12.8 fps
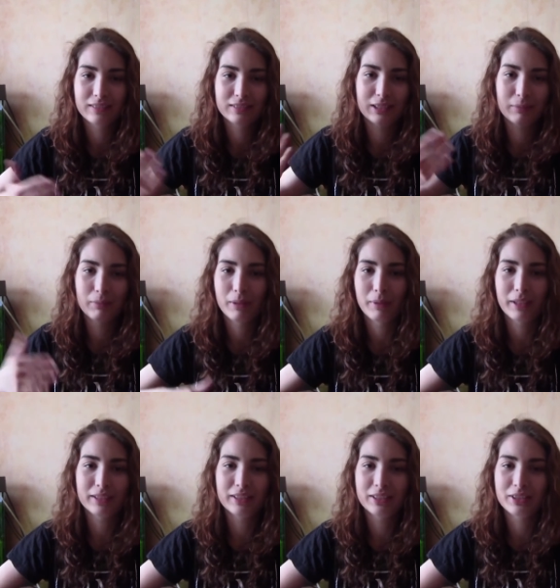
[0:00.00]
send me a
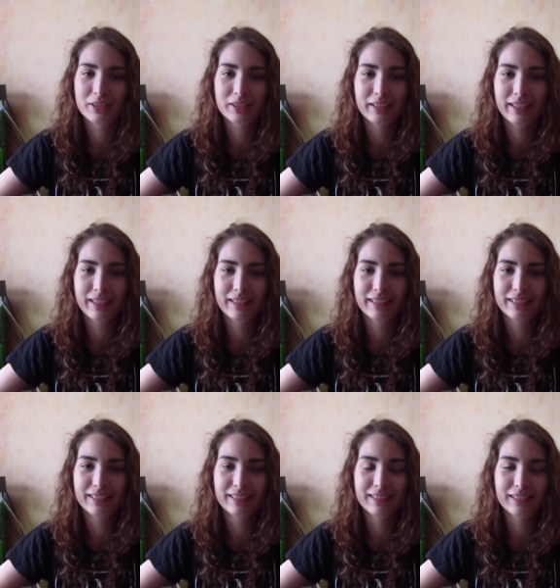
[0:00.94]
message
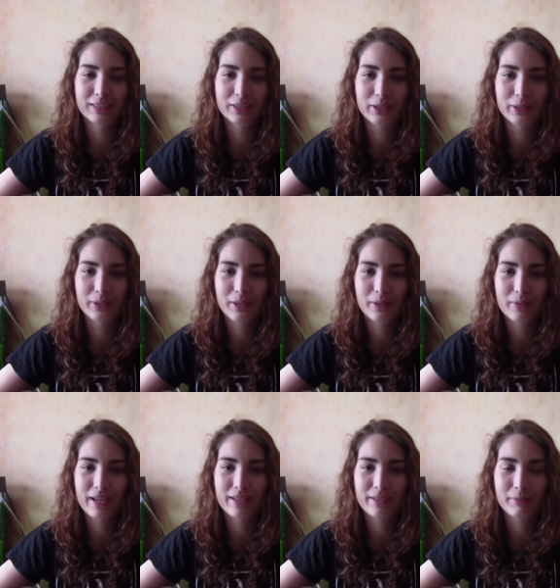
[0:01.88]
and I'll show you
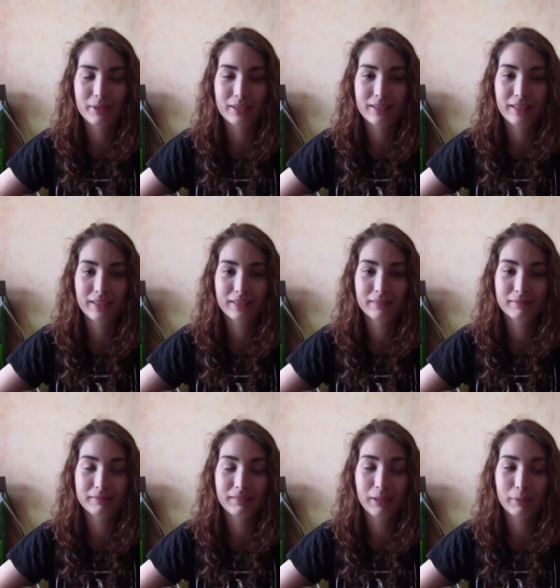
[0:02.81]
around, because
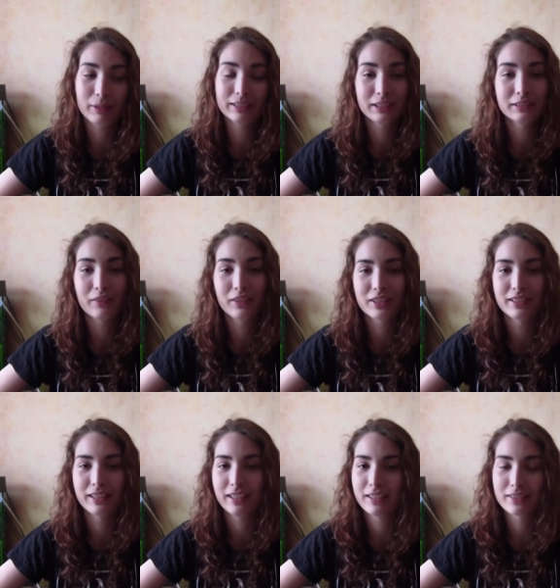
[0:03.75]
I really love the
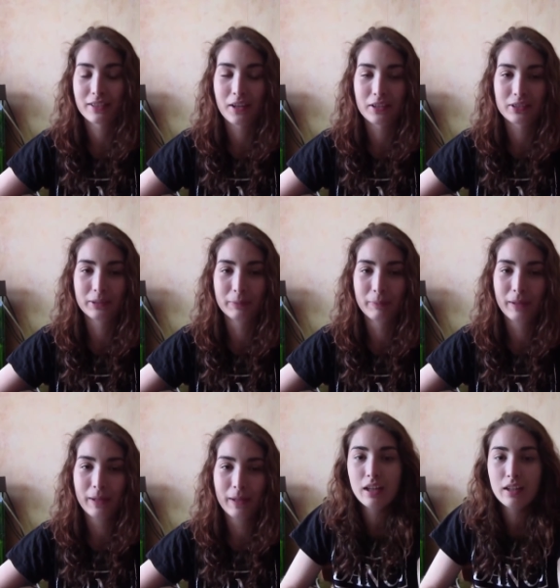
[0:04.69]
city. It's awesome.
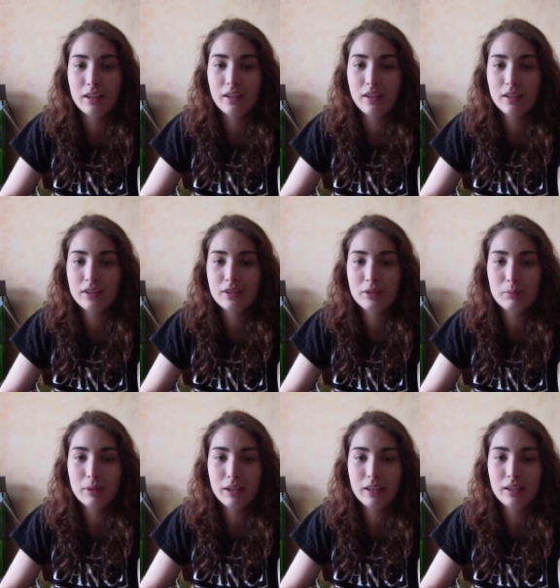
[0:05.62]
Not too
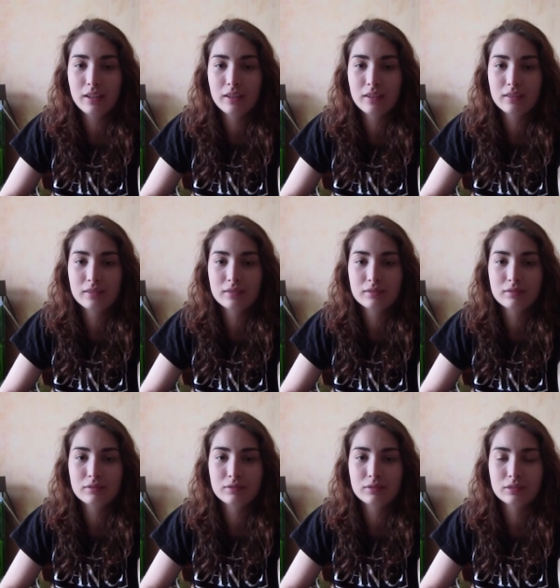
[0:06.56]
big
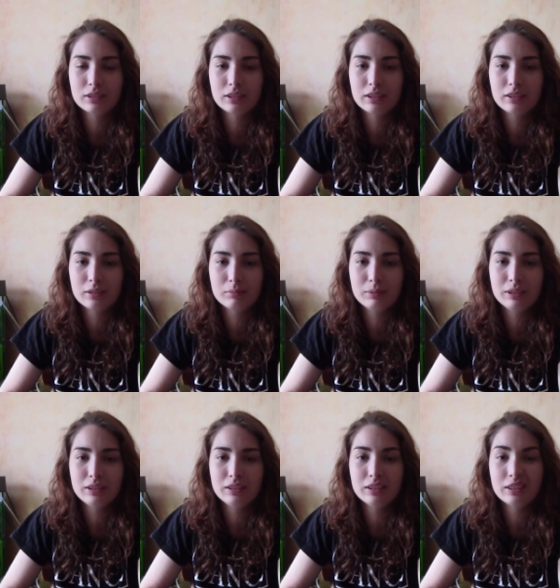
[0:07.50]
for it to
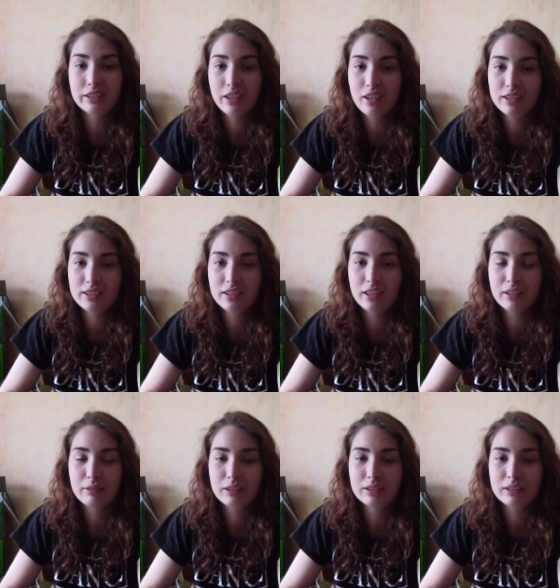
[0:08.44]
be
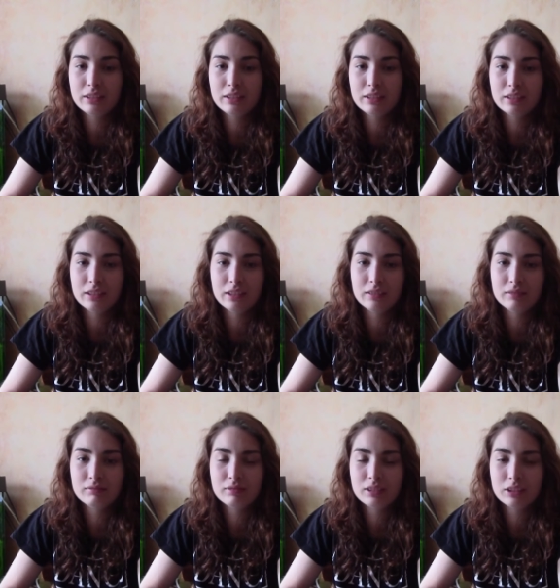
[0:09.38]
exhausting really, and
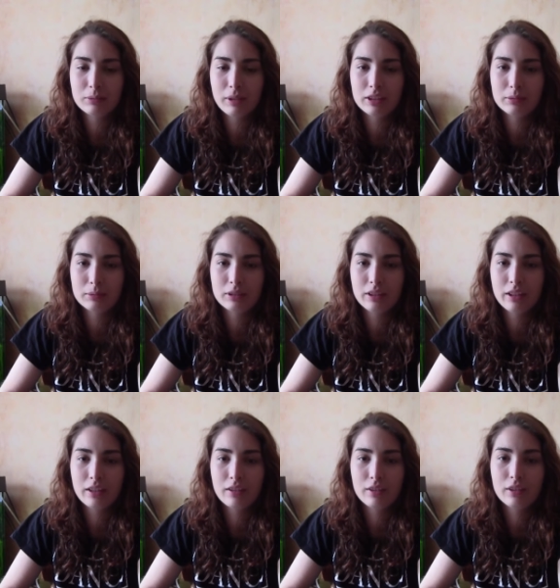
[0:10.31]
it's possible to
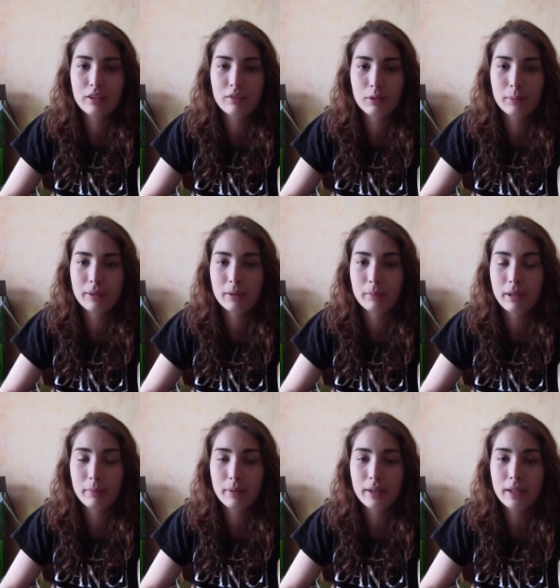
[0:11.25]
get everywhere
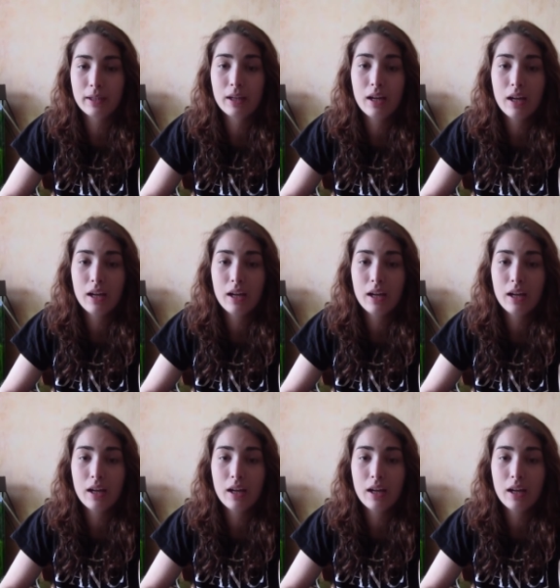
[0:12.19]
by bike.